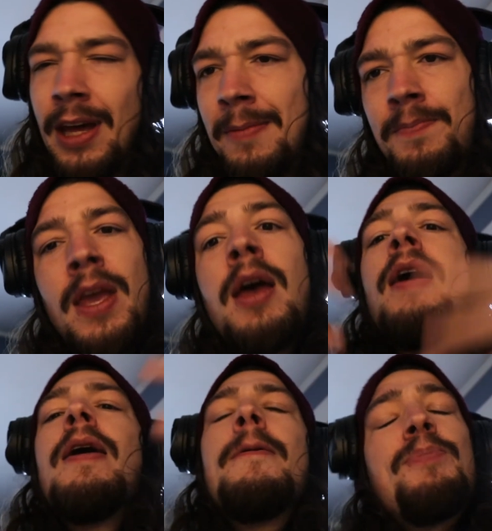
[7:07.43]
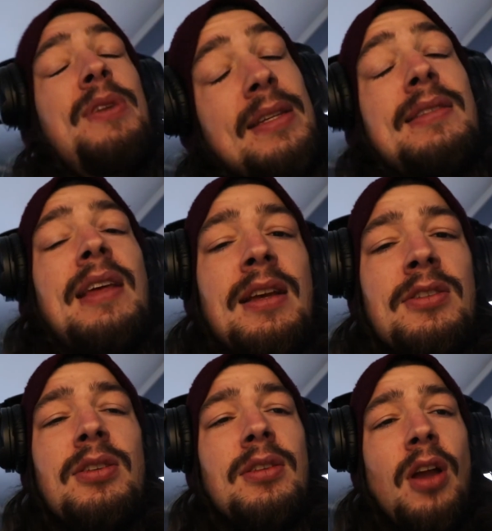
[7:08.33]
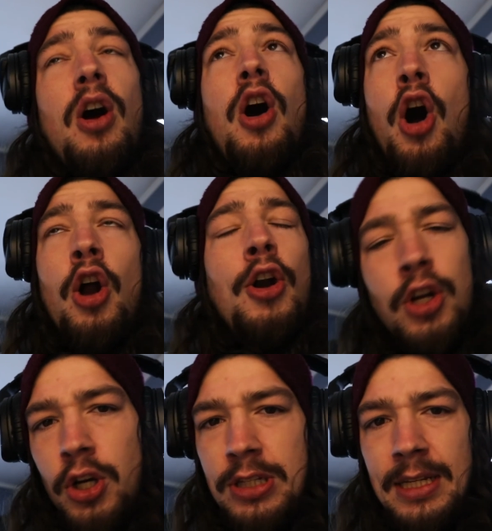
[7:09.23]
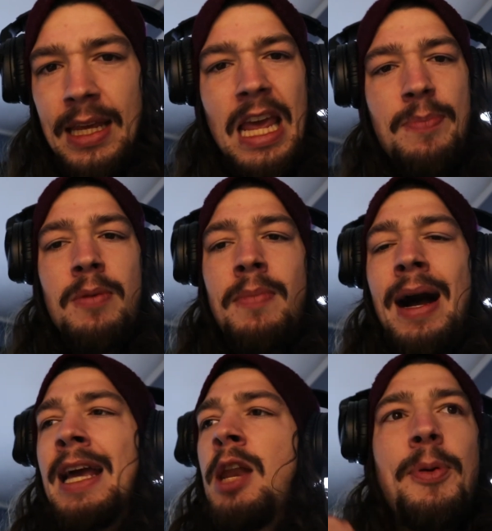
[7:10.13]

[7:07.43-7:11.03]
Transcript: And these things are good to keep in mind,